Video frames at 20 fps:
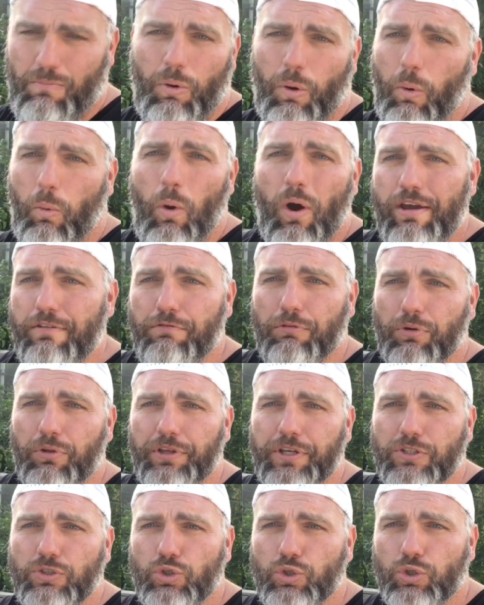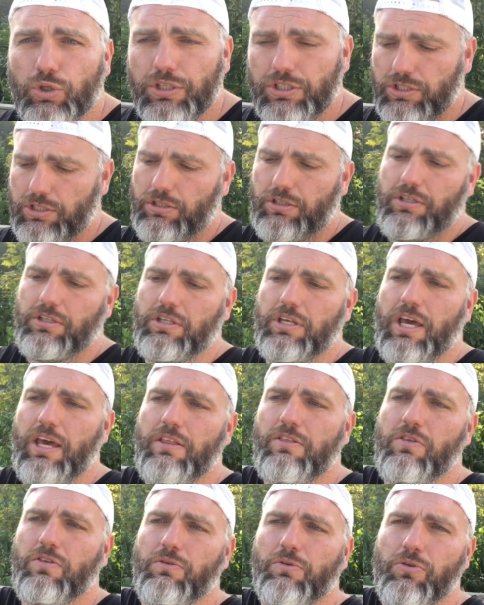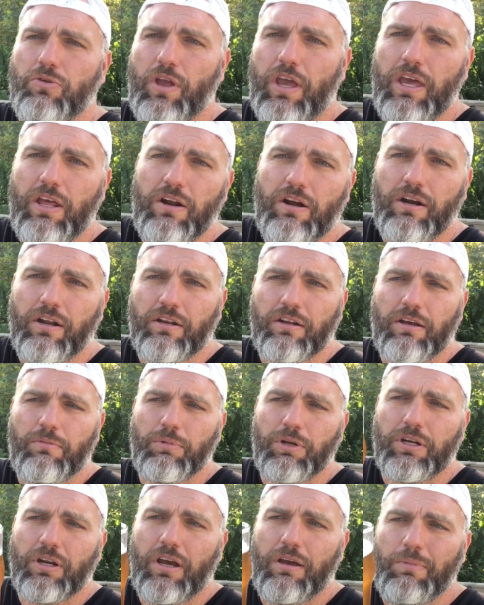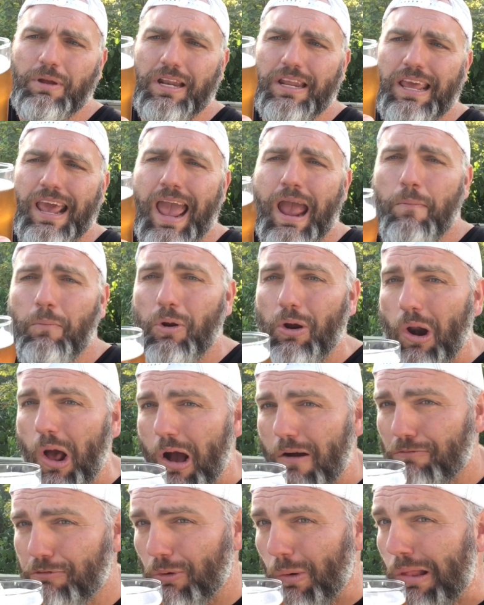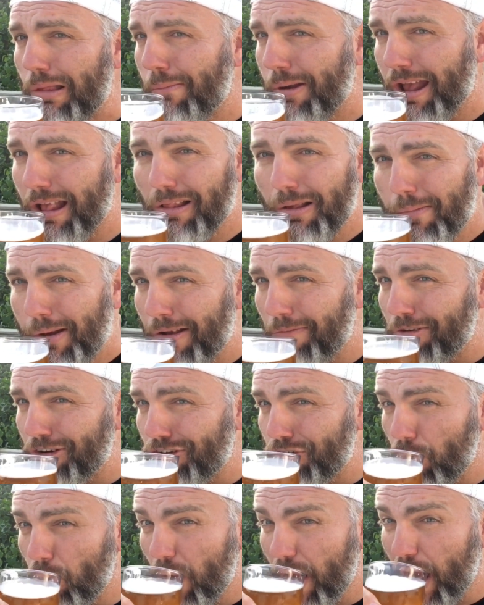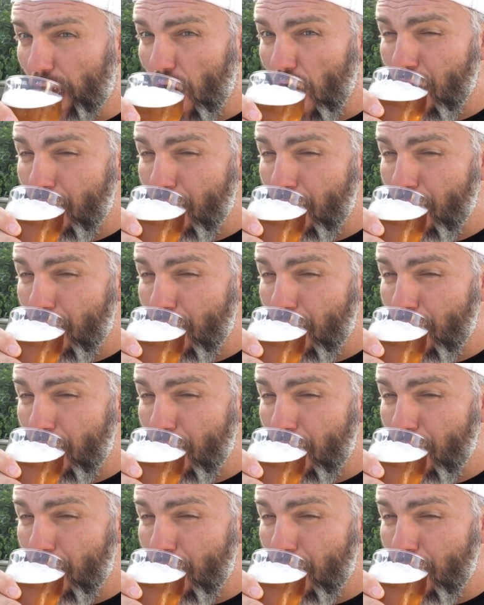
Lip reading: my wife really enjoys it. Look at the head still staying on it. I've been yammering on for. Let me have a swig.